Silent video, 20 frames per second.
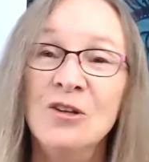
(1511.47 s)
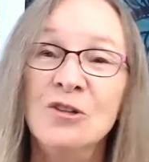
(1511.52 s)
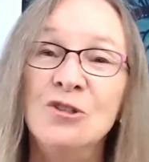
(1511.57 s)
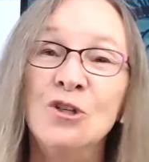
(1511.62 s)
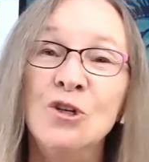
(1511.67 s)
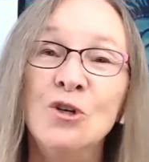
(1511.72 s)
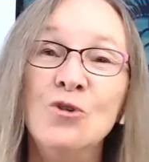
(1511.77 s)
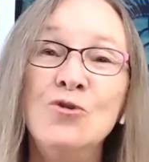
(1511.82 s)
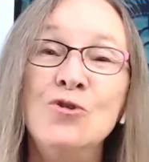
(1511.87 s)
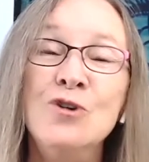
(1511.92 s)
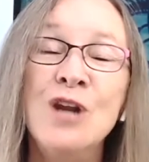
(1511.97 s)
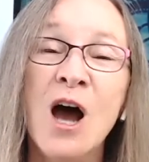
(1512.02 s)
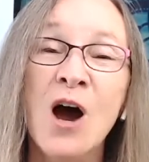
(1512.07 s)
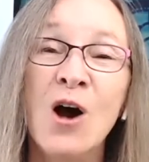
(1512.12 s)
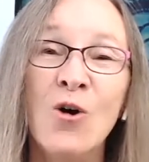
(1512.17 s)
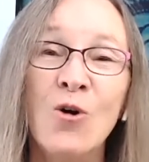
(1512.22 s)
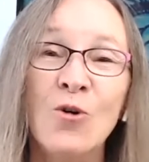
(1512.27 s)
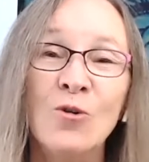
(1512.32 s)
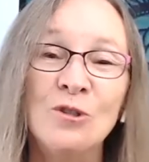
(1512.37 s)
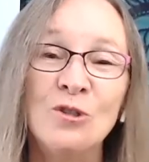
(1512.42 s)
to
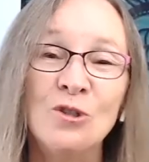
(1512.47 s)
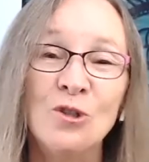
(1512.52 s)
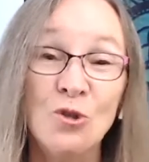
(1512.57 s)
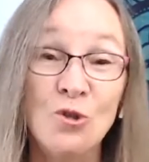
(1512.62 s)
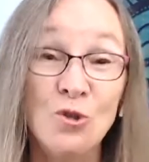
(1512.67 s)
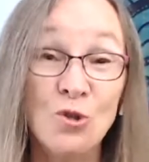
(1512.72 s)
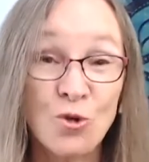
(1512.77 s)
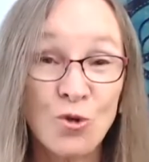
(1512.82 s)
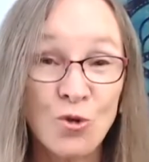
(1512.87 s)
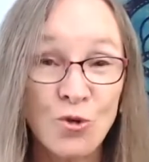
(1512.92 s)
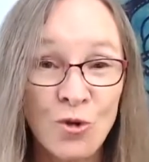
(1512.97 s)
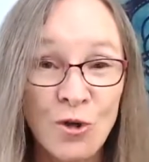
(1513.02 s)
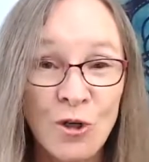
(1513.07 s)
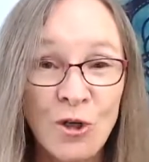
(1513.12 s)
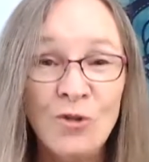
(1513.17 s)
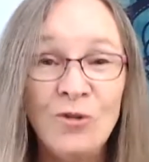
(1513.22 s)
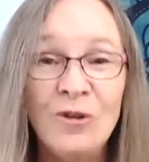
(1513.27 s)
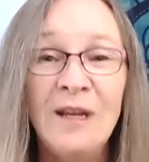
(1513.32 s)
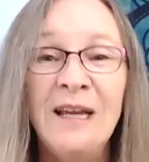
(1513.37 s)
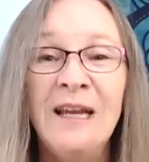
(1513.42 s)
know, to
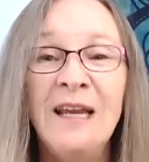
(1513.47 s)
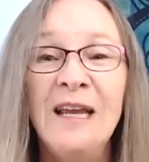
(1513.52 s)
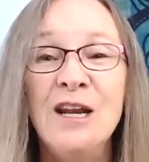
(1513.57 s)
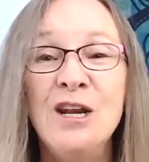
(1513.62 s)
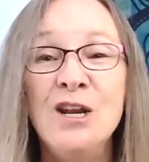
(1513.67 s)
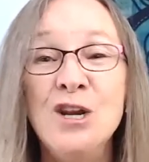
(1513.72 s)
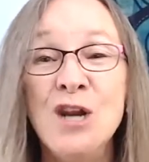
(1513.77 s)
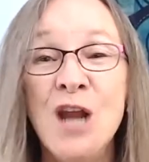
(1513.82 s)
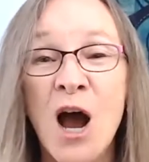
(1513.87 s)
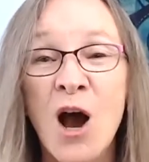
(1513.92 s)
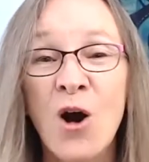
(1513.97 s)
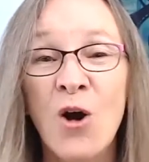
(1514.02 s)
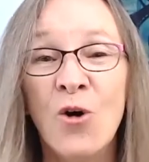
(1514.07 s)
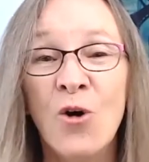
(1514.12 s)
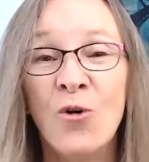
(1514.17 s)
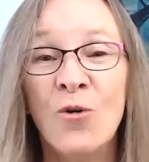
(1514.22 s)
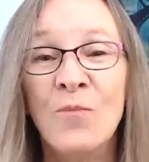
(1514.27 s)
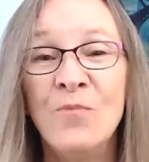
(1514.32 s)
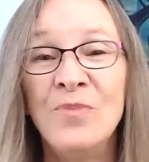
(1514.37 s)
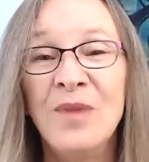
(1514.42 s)
truly
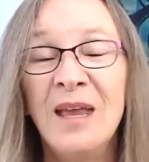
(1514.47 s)
know